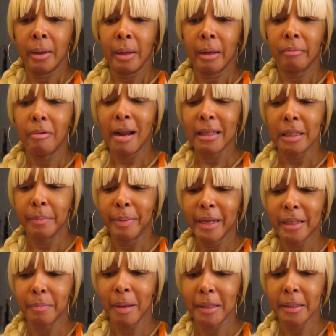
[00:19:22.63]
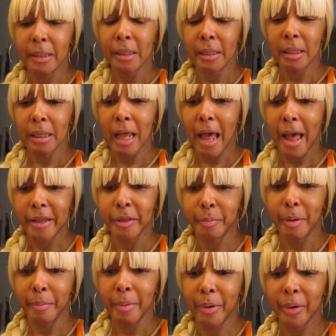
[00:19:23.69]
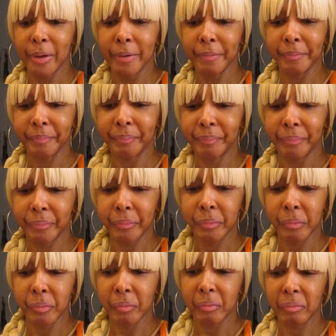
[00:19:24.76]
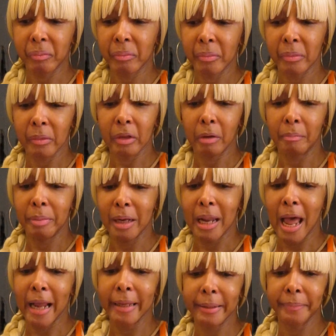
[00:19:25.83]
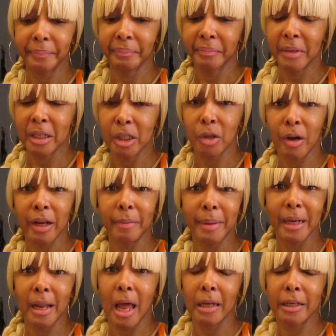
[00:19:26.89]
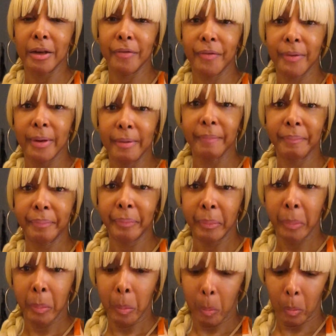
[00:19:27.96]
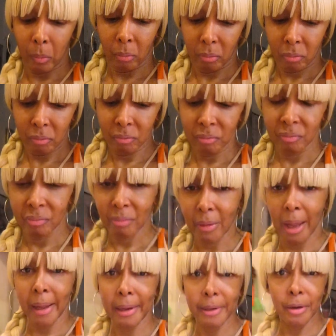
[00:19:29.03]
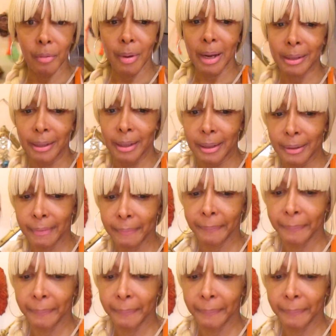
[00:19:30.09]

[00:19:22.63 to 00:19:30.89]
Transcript: And rest in peace, my sister that has been murdered. But like, this could have been a lot different. I had no idea